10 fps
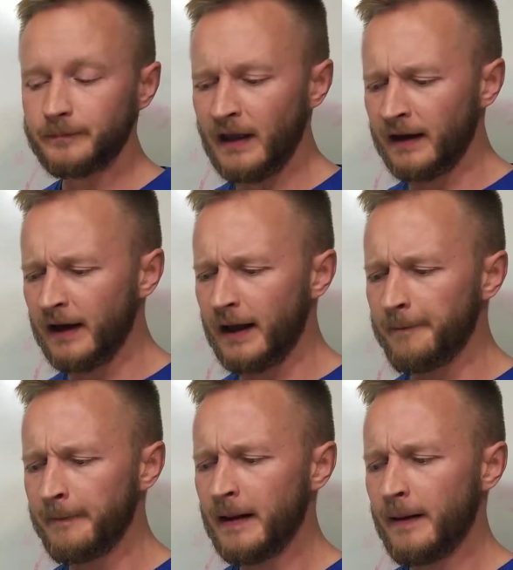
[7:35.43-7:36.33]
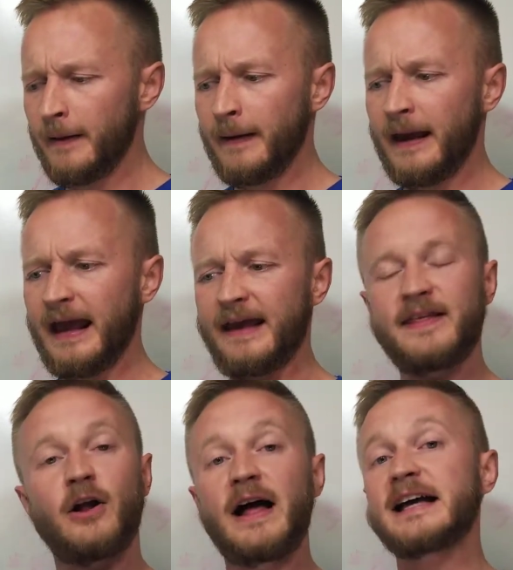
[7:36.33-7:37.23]
And
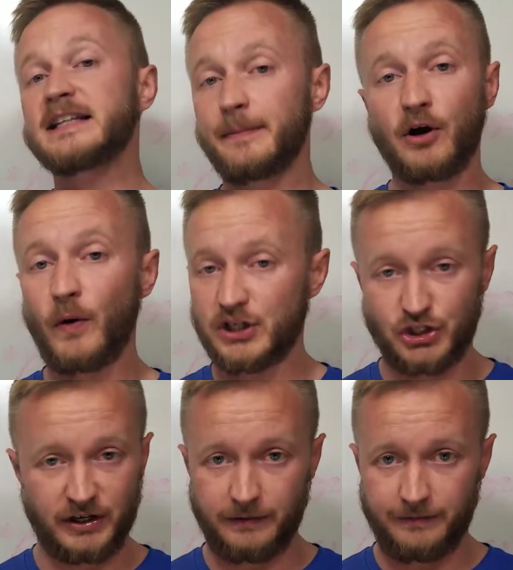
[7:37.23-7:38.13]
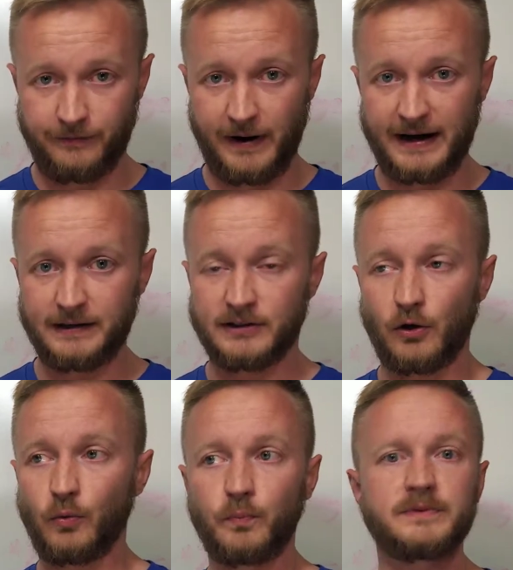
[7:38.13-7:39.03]
then I'll ask them a question, right?
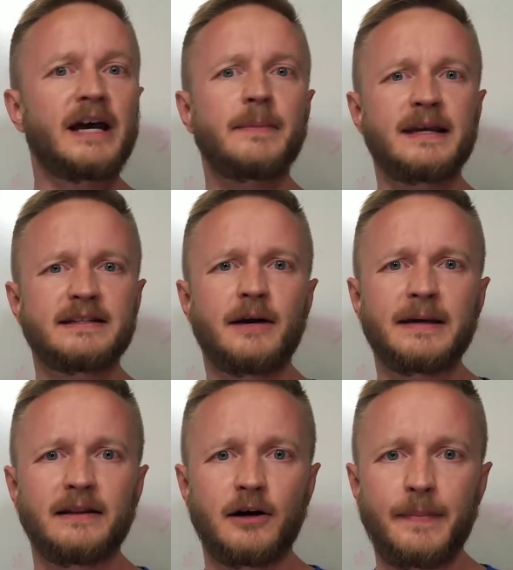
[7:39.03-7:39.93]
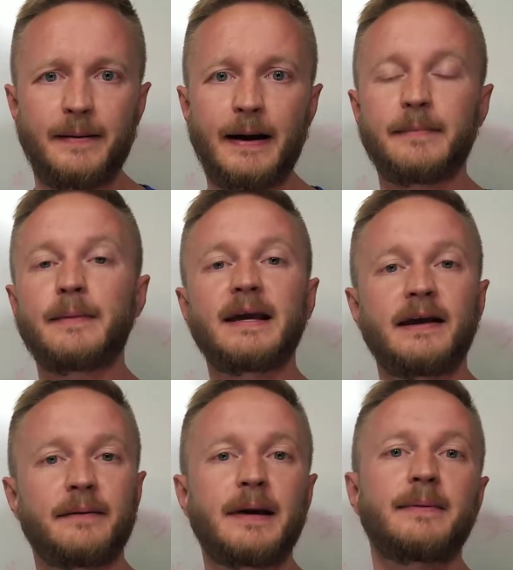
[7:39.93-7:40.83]
So tell me a little bit about,
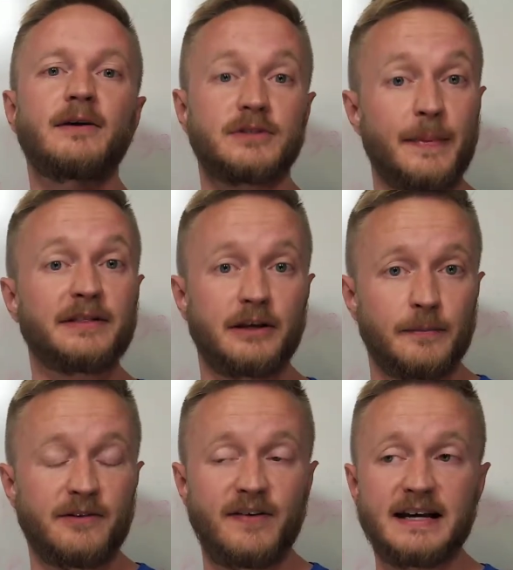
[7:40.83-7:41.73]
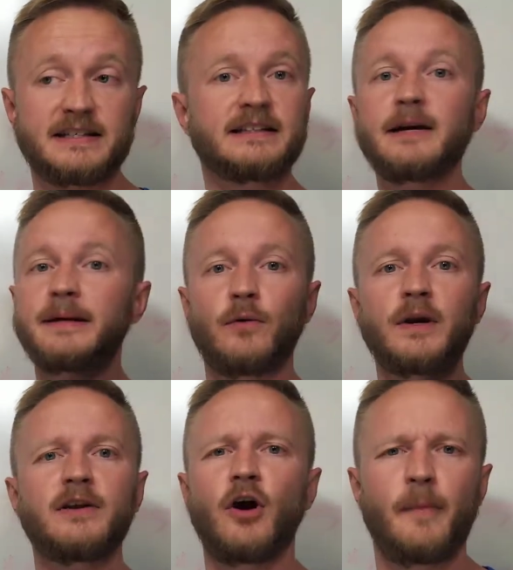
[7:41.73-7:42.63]
maybe it was about the intermittent fasting. Tell me, what do
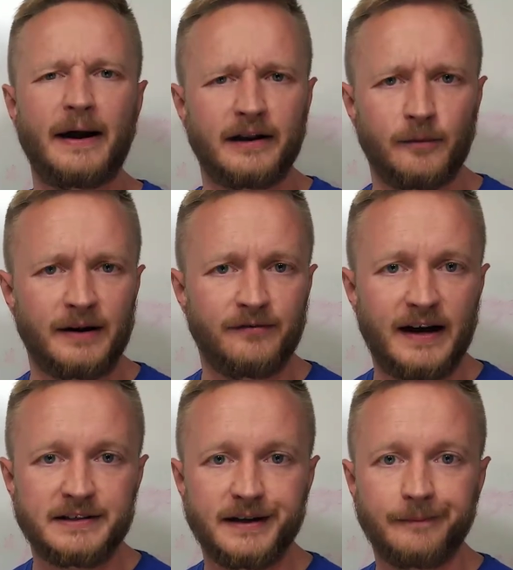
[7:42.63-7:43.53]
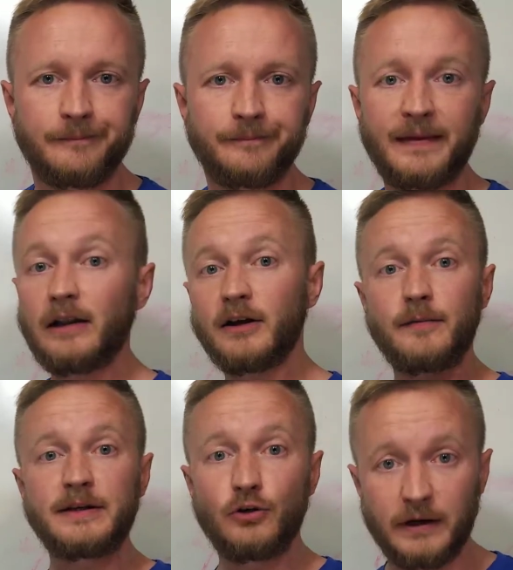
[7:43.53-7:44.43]
you know about intermittent fasting? How long have
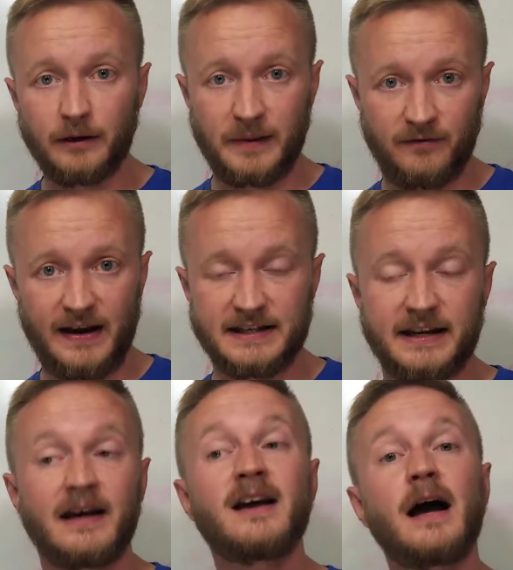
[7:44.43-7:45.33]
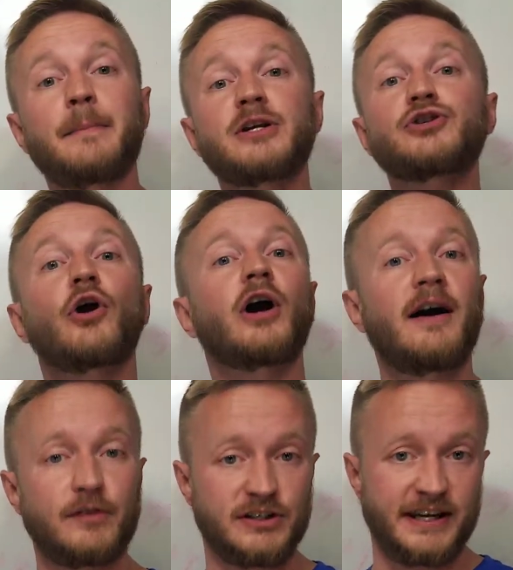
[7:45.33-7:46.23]
you been doing intermittent fasting? I'm going to start
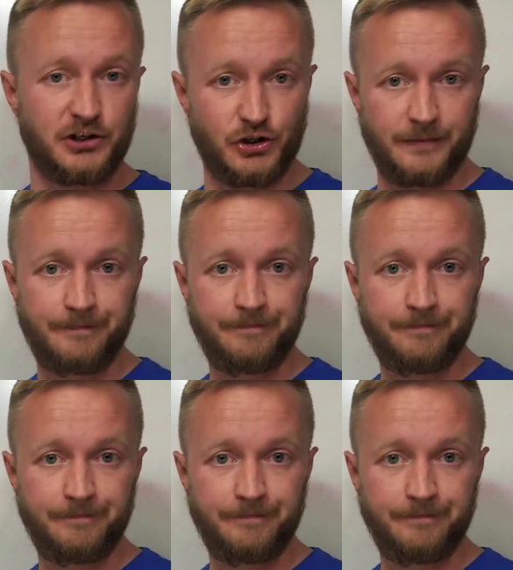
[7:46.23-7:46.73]
conversation.